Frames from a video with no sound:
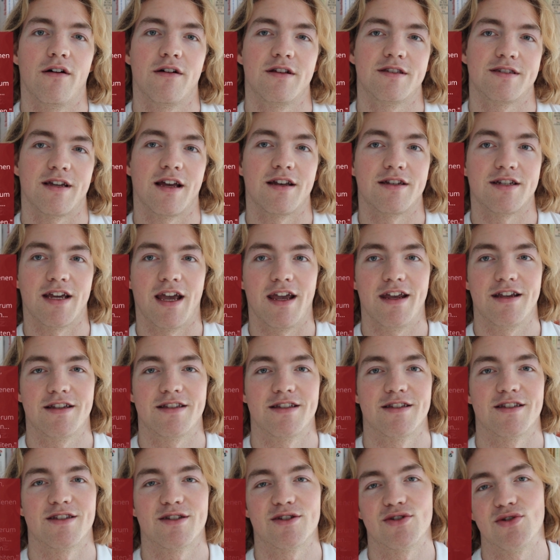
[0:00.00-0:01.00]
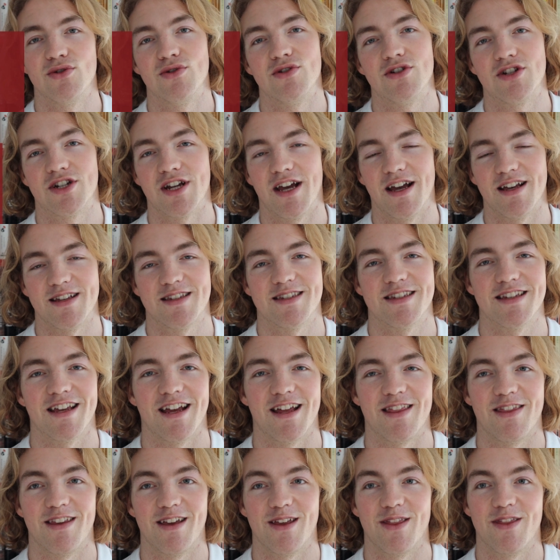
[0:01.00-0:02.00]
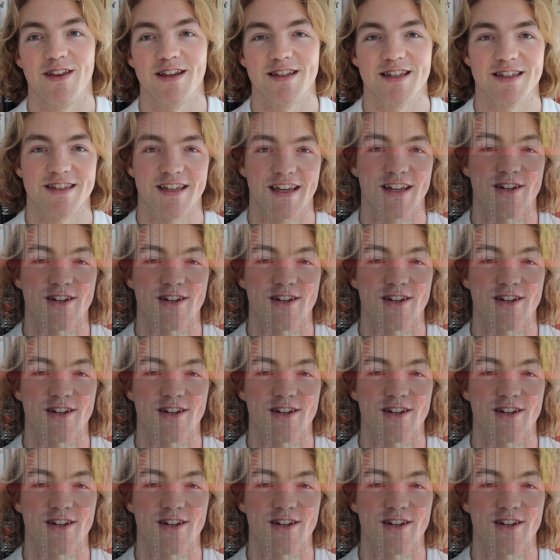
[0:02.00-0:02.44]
citations to chess, and this is